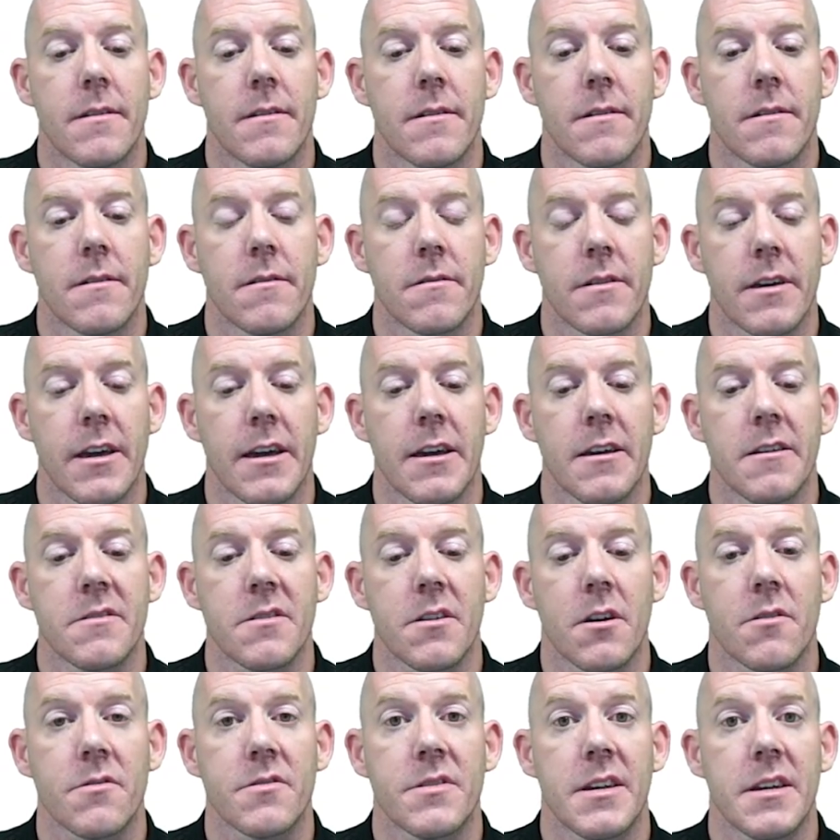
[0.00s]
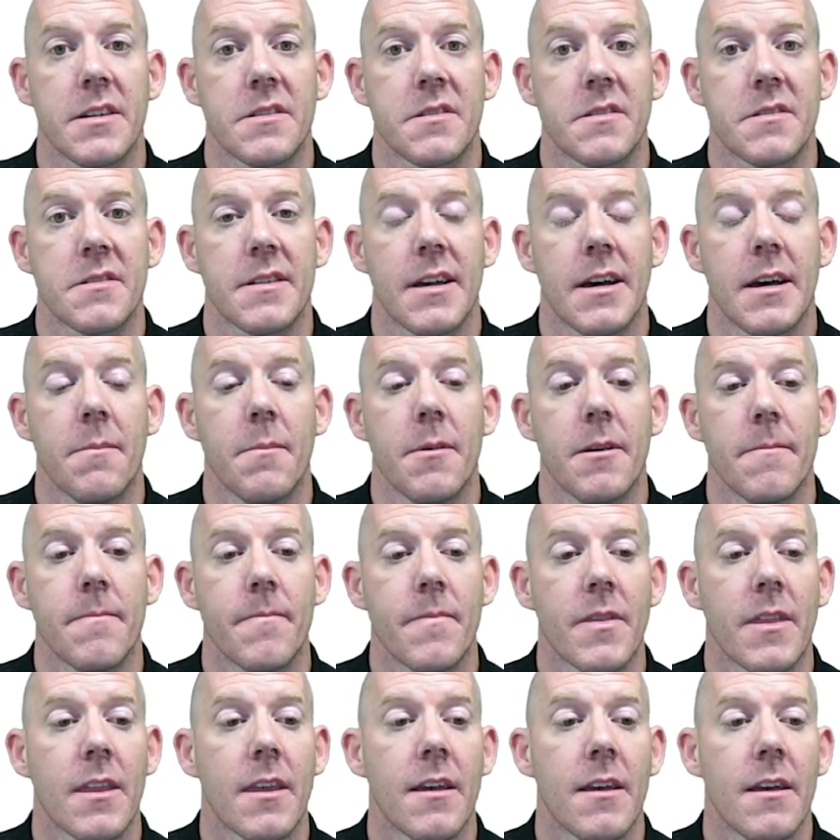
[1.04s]
Okay, it's called Test Assignment.
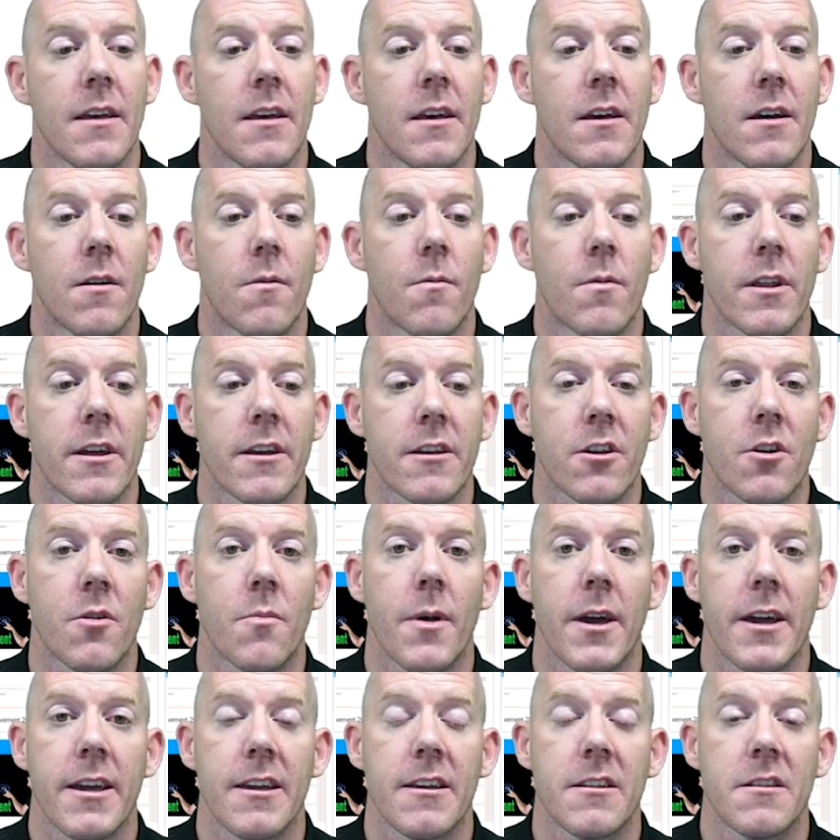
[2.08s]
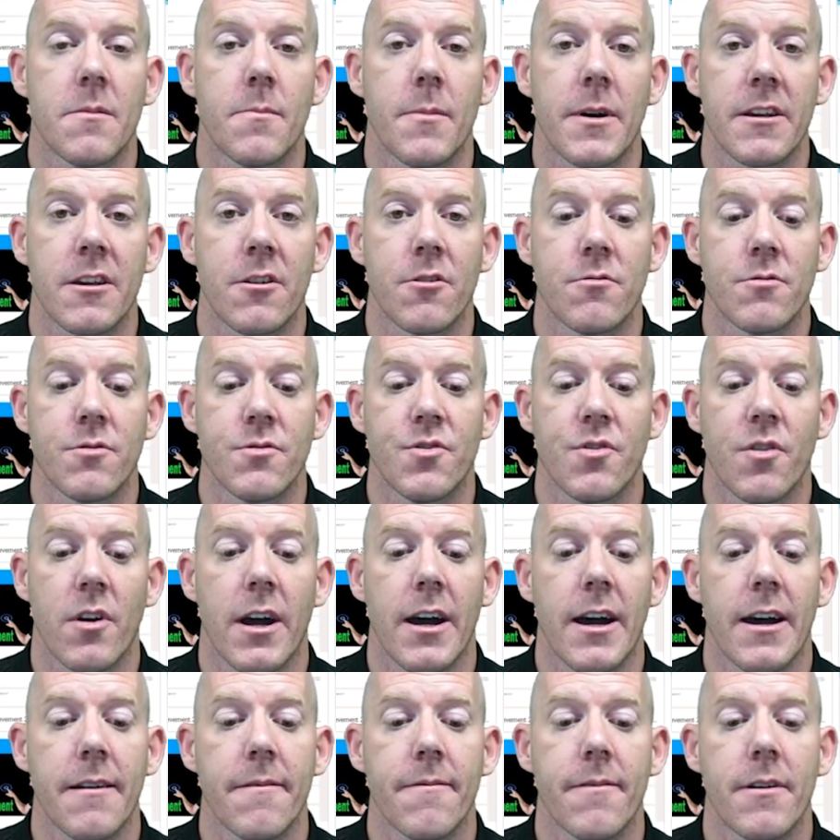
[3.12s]
When I go back into my Google
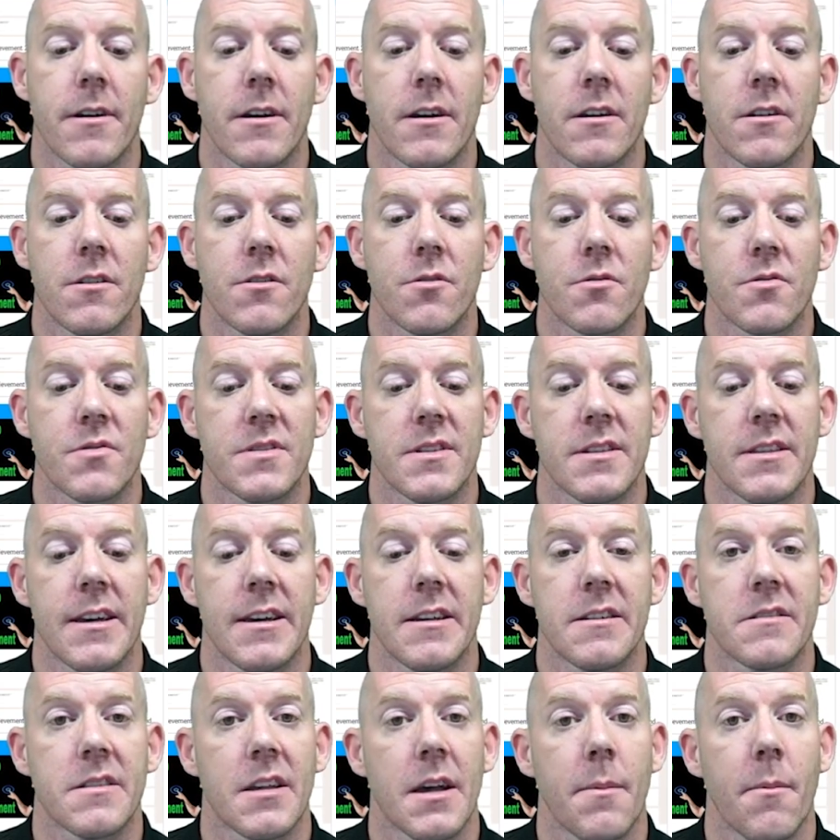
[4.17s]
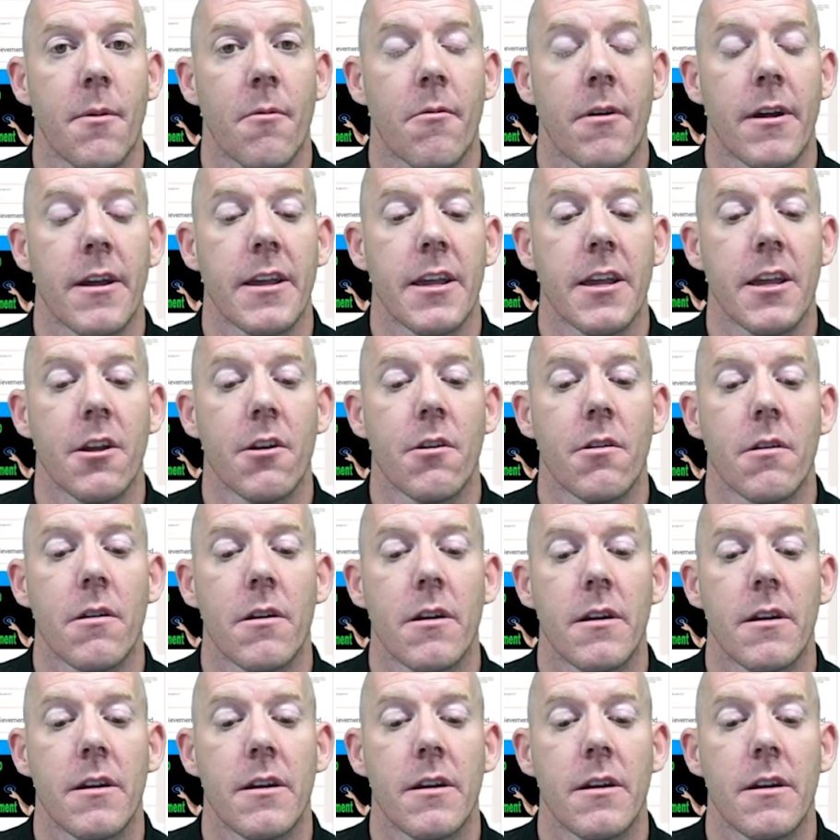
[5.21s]
Drive, you'll see that assignment right here.